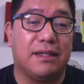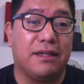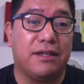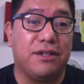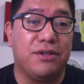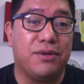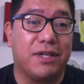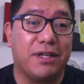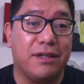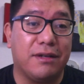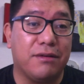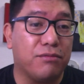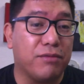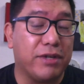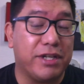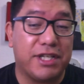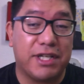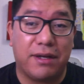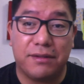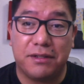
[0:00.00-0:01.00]
you can
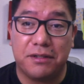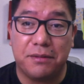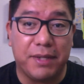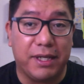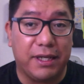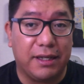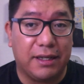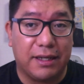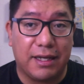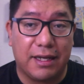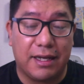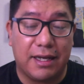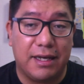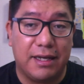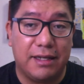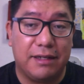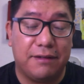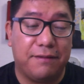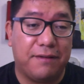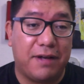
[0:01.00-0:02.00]
reach out to me
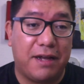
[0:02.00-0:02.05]
at